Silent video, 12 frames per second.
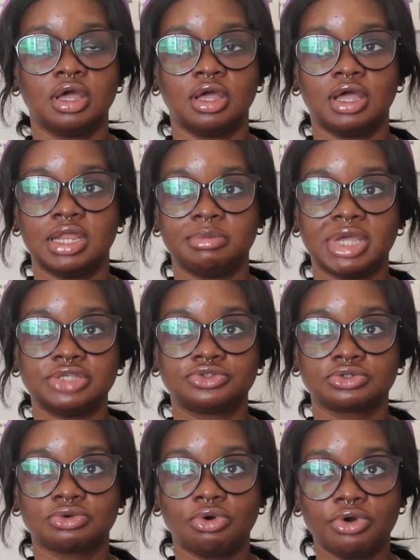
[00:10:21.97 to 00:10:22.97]
And my
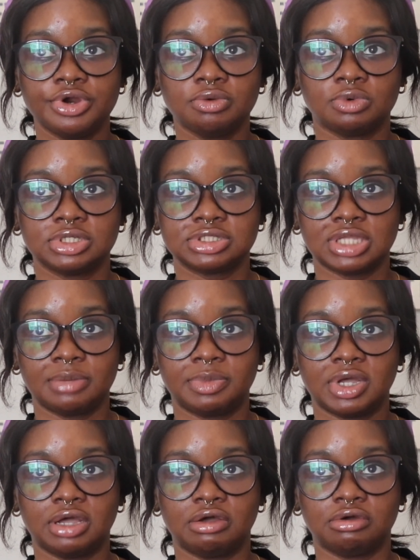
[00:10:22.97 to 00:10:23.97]
score was
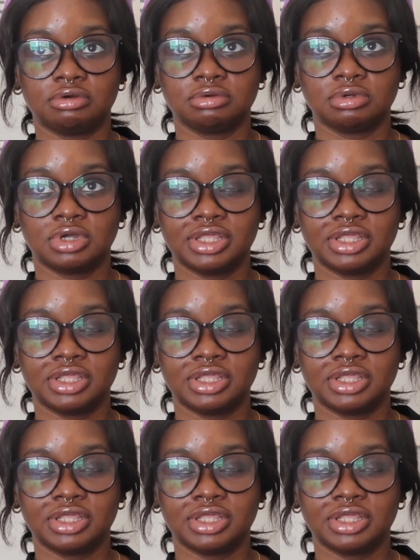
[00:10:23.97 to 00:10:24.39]
about,